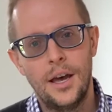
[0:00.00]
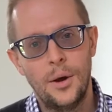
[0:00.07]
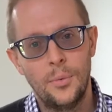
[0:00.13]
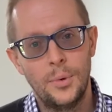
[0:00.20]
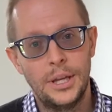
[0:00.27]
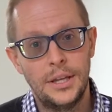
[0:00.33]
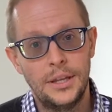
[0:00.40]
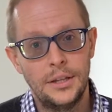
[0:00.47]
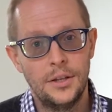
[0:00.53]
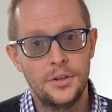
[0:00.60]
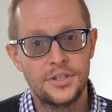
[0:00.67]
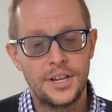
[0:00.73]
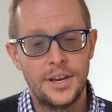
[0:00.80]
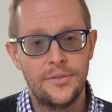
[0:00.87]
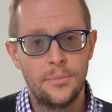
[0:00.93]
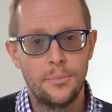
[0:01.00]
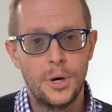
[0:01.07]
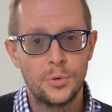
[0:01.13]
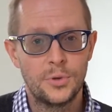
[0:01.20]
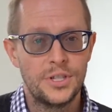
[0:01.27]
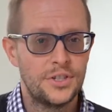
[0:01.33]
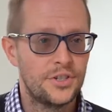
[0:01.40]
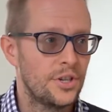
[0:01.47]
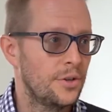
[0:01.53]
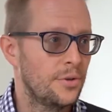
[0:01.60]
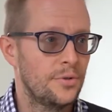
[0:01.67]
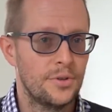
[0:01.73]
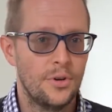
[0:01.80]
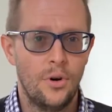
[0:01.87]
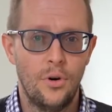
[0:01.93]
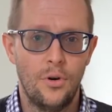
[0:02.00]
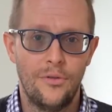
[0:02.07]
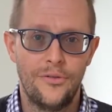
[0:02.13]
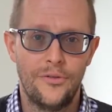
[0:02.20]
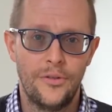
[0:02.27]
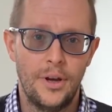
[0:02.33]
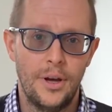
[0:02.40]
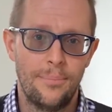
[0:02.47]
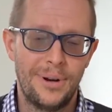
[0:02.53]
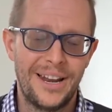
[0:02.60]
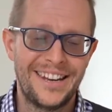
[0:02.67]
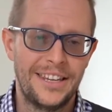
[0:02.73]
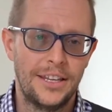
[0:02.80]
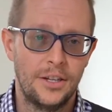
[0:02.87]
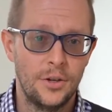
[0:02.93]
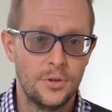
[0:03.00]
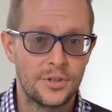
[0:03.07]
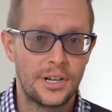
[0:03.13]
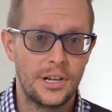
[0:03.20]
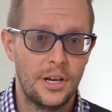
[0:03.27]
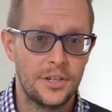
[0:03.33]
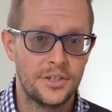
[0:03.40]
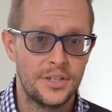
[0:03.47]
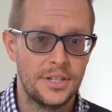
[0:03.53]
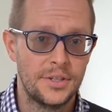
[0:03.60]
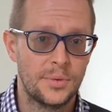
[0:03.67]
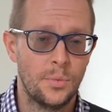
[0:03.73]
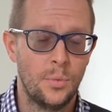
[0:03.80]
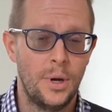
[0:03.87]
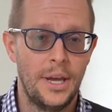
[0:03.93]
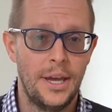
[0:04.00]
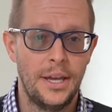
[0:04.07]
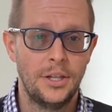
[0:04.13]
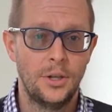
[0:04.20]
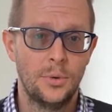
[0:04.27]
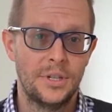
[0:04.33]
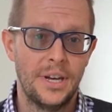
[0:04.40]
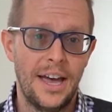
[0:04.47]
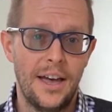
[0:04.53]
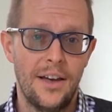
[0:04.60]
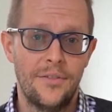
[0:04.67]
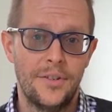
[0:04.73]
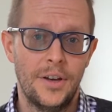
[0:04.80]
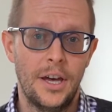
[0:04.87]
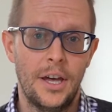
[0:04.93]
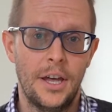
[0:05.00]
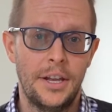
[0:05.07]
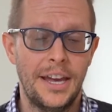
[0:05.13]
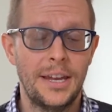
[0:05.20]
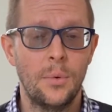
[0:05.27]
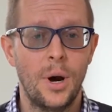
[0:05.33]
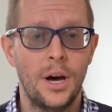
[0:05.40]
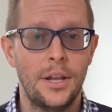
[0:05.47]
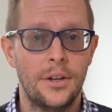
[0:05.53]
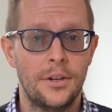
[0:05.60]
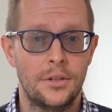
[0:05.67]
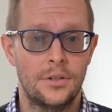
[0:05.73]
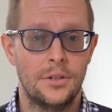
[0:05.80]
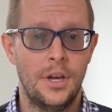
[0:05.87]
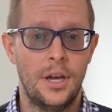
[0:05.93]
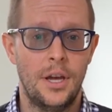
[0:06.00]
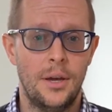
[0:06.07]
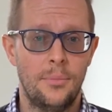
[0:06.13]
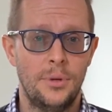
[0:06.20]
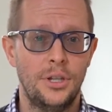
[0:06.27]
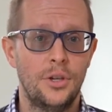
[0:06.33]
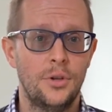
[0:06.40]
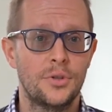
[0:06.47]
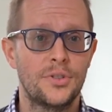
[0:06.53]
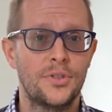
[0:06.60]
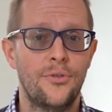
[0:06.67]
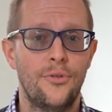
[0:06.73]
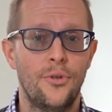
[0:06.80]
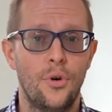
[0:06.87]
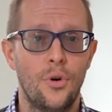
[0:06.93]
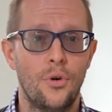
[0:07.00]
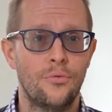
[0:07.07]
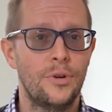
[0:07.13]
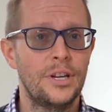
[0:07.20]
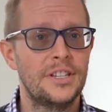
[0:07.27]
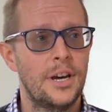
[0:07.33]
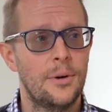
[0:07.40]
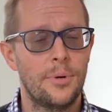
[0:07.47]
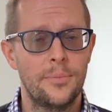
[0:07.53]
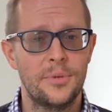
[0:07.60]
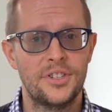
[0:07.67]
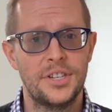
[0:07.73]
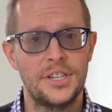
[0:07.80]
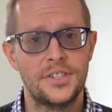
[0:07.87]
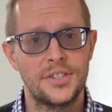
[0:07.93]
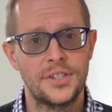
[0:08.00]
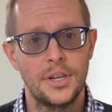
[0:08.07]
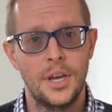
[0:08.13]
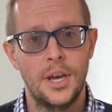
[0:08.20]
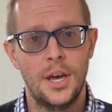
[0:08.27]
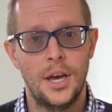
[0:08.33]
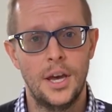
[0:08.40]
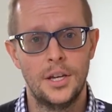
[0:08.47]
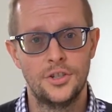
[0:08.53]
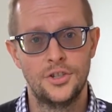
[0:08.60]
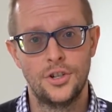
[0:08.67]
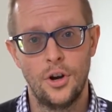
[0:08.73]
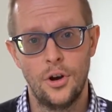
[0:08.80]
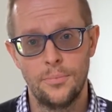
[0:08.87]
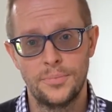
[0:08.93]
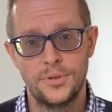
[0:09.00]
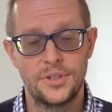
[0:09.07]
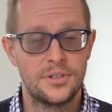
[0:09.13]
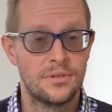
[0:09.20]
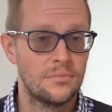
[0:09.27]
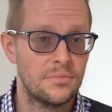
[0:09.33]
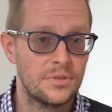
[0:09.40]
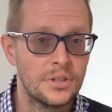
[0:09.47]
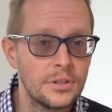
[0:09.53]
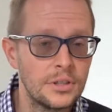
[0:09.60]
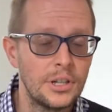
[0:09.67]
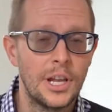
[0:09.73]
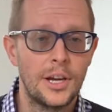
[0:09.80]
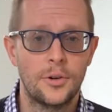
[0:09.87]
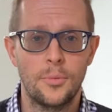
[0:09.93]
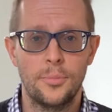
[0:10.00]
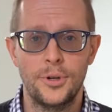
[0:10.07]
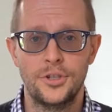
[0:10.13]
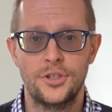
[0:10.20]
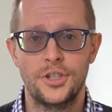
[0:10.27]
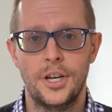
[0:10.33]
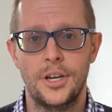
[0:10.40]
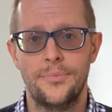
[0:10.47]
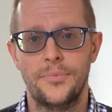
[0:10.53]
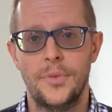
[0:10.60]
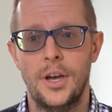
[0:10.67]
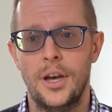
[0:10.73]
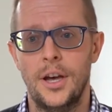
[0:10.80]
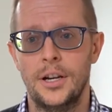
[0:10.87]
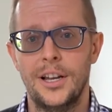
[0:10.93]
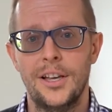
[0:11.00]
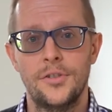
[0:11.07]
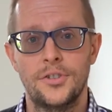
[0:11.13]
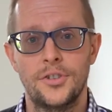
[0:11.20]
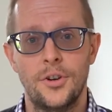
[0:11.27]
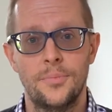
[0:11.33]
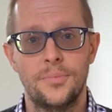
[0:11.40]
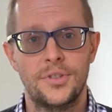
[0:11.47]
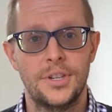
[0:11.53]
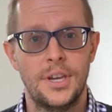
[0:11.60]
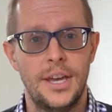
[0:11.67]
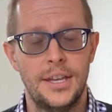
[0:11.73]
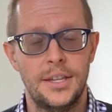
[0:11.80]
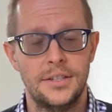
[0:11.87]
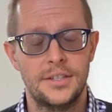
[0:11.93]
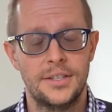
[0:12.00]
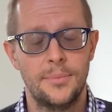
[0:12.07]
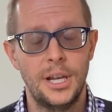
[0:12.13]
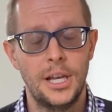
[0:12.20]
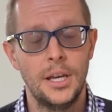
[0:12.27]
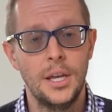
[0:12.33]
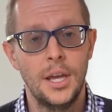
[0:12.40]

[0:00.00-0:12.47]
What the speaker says: we used to have a multitude of planning use classes where you would have an A1 use for retail premises, shops, your local butcher, clothes shops and similar.